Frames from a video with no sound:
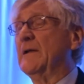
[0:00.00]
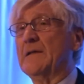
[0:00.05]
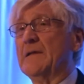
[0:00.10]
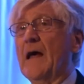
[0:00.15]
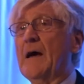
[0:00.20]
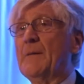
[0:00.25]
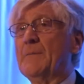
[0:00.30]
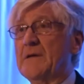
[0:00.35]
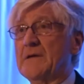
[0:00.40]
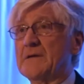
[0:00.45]

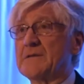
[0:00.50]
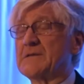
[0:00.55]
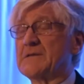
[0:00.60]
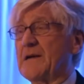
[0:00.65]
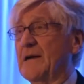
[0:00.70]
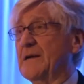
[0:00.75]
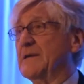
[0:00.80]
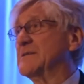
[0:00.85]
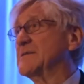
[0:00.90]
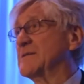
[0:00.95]
lobbyist
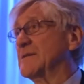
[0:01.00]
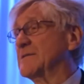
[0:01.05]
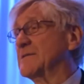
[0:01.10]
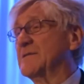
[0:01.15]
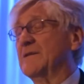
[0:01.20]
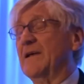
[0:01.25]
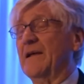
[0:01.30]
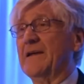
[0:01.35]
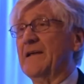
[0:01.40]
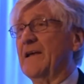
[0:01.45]
sites,
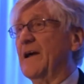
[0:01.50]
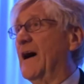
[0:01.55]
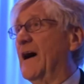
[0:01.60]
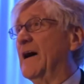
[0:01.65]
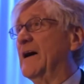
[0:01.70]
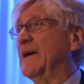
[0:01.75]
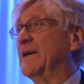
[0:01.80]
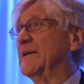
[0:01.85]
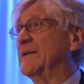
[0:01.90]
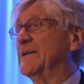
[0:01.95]
it's N E
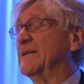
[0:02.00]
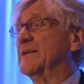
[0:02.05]
I